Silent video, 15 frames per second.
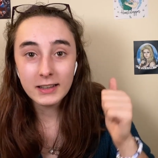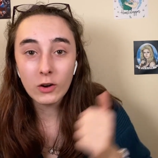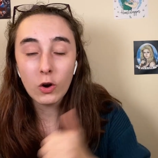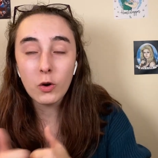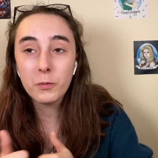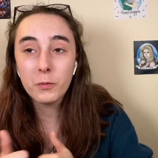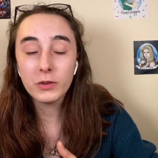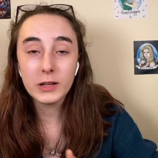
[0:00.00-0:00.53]

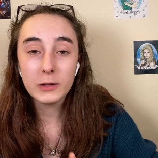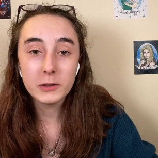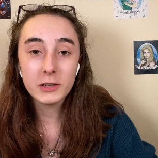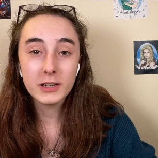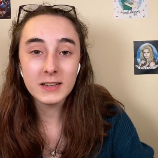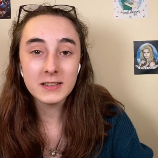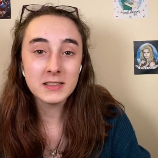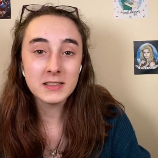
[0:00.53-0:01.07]
Hopefully we're
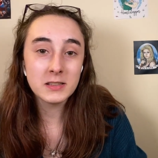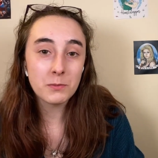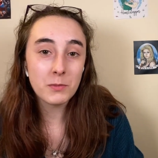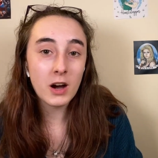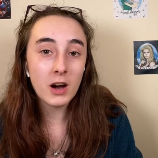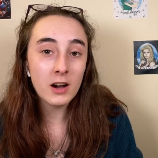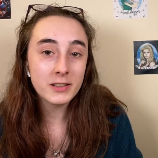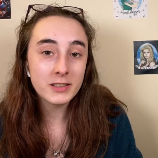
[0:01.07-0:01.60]
gonna see some
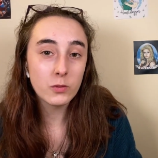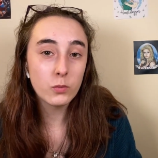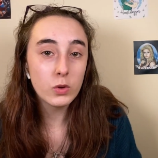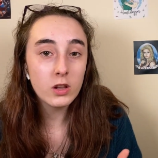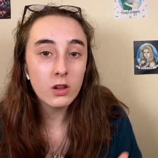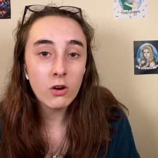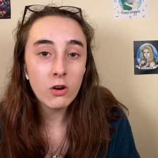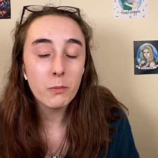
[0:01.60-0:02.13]
Oz and
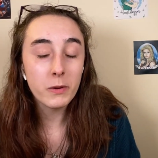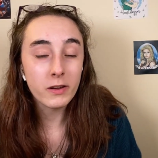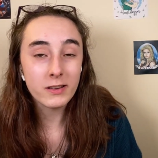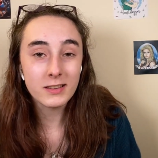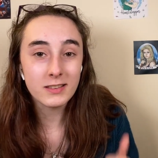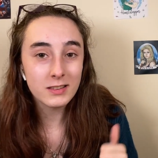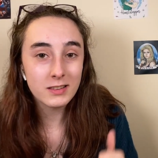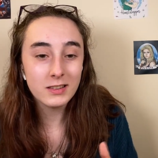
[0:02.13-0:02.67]
Willow
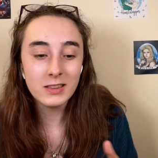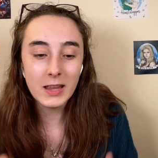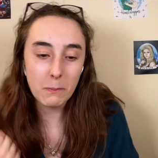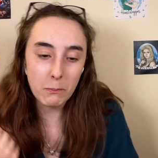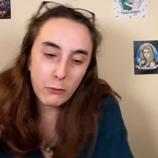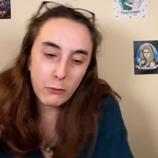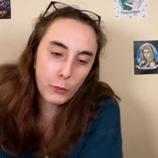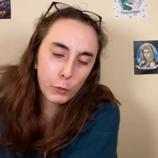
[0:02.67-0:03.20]
because they
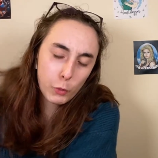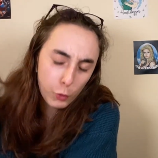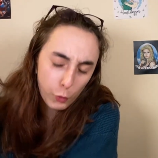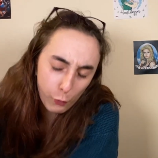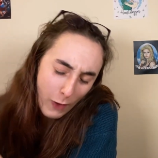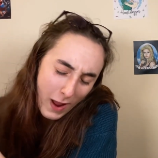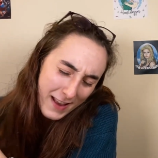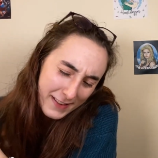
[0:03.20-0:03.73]

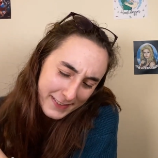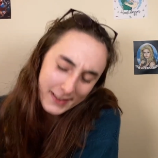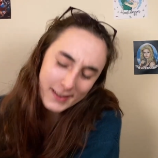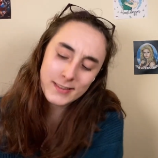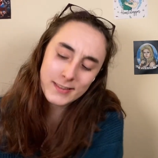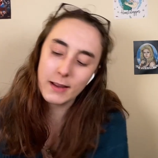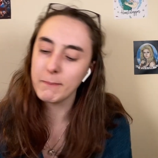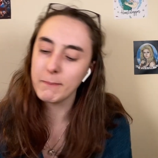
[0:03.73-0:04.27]
progressed
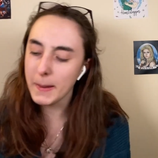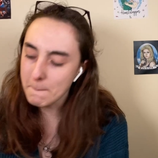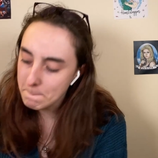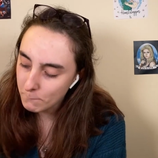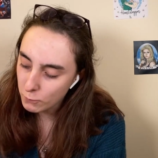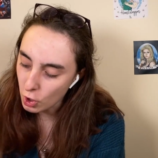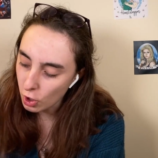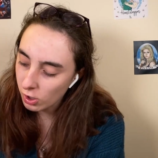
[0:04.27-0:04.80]
last time. They
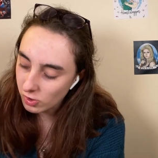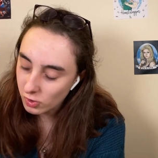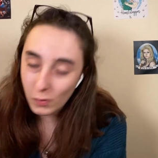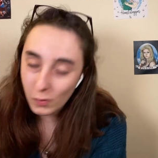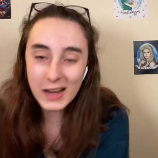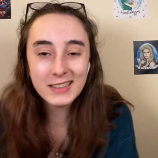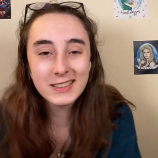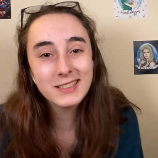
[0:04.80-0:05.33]

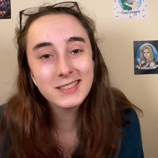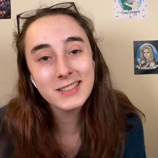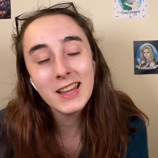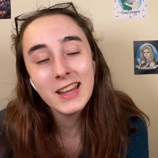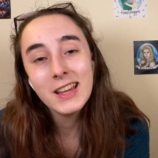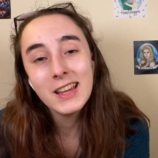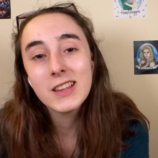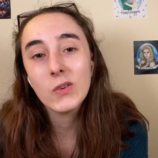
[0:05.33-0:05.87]
progressed.
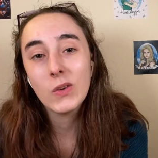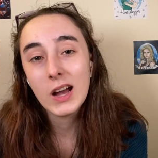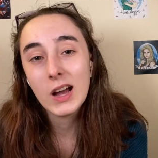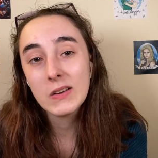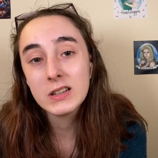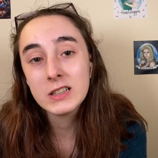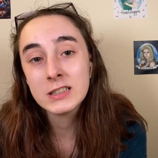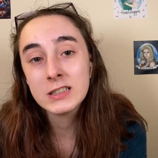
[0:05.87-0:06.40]
So I
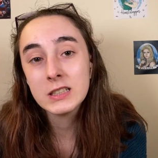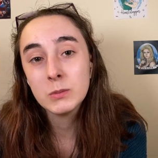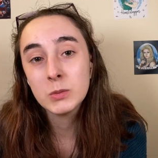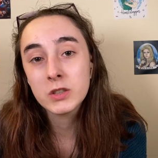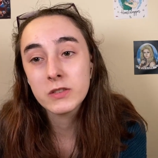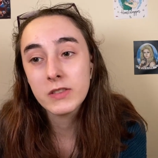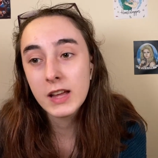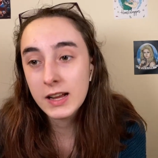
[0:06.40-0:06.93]
wanna see
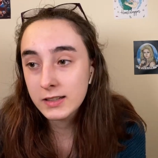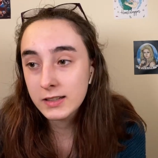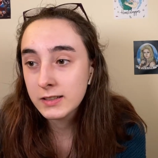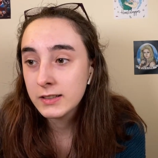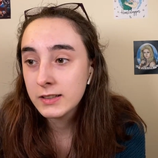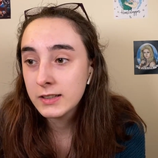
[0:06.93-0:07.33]
more of that.